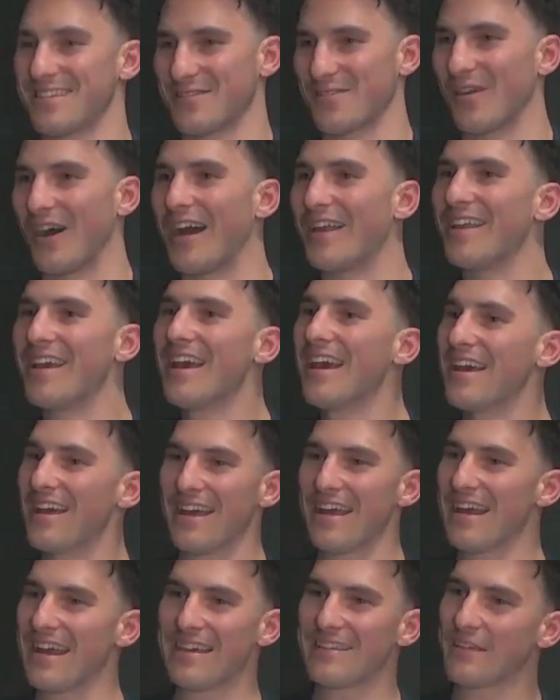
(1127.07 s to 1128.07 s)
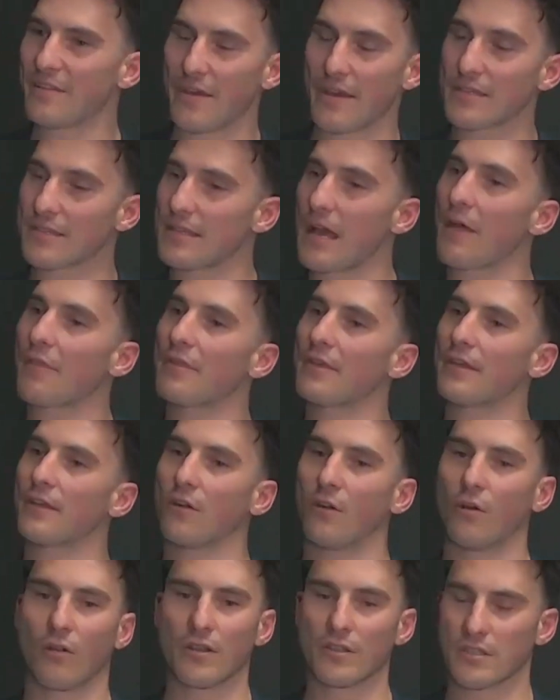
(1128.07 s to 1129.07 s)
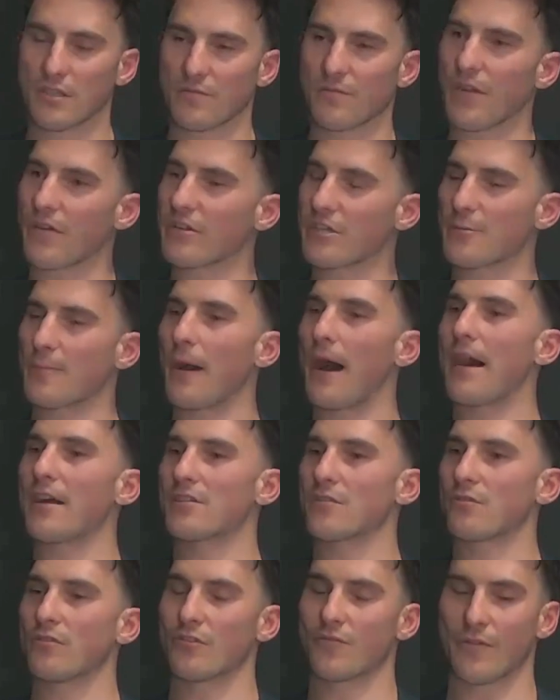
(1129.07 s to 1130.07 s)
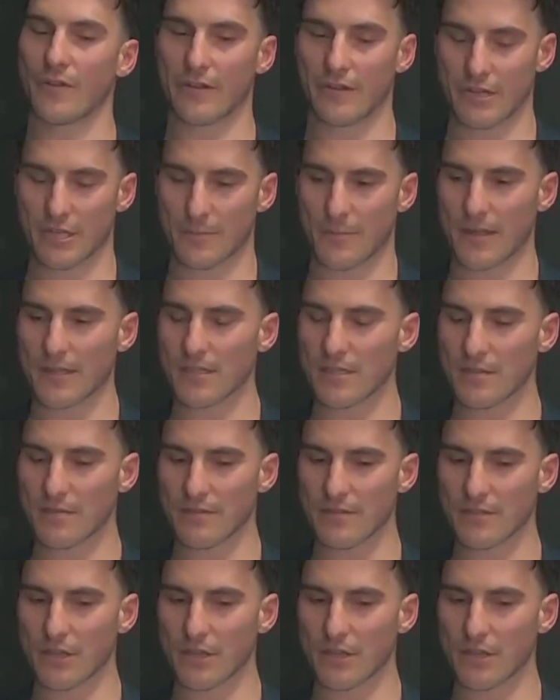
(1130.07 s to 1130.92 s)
right? Either there's nothing, or it's very sparse, or it's very expensive.